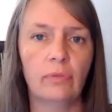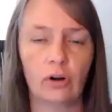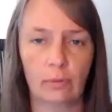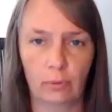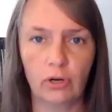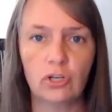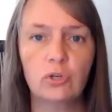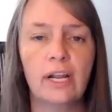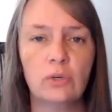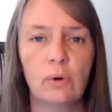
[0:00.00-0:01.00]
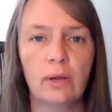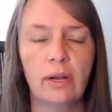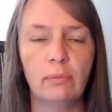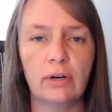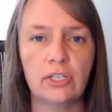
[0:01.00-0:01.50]
They're going to pull your
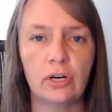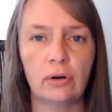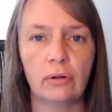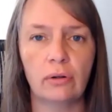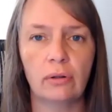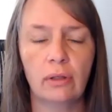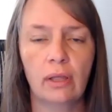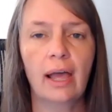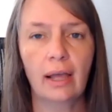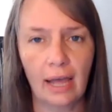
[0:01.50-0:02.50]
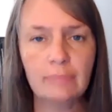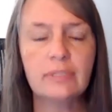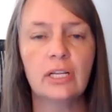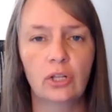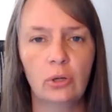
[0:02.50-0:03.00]
2021 return.
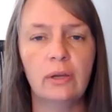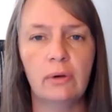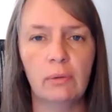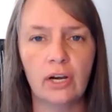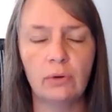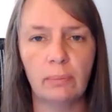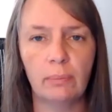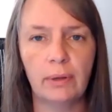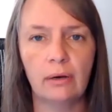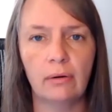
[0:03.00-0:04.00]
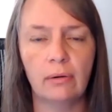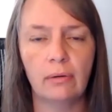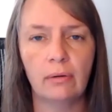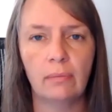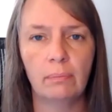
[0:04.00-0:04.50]
Absolutely, we want to do an appeal
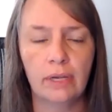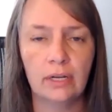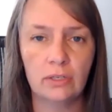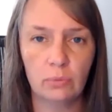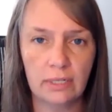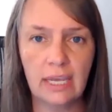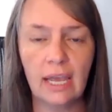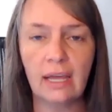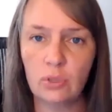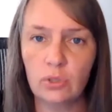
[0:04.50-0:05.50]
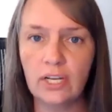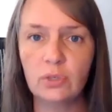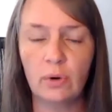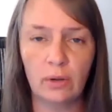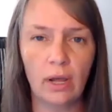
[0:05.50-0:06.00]
because once again,
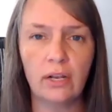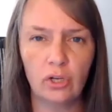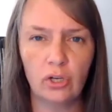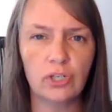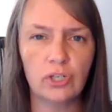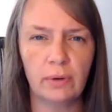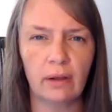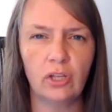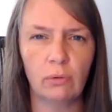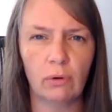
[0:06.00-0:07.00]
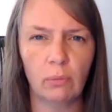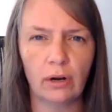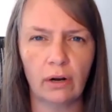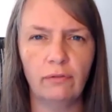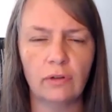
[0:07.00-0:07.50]
2021, you were
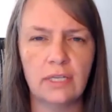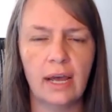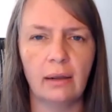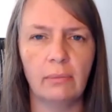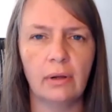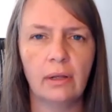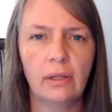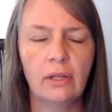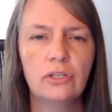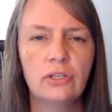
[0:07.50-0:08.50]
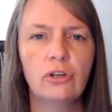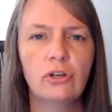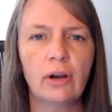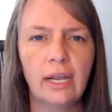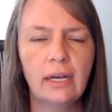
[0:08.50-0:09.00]
working full time. So
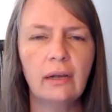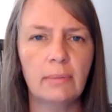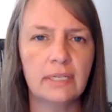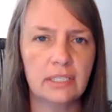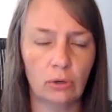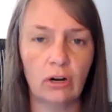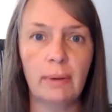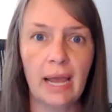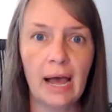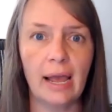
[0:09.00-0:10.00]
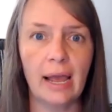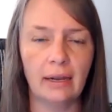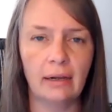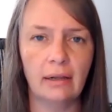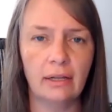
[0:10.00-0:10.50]
your income is still going to be
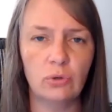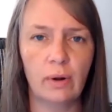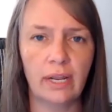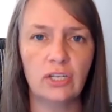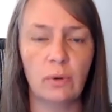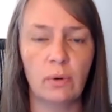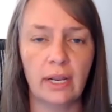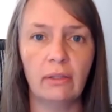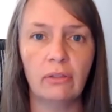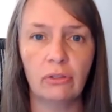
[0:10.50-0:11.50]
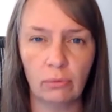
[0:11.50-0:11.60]
high in 2023.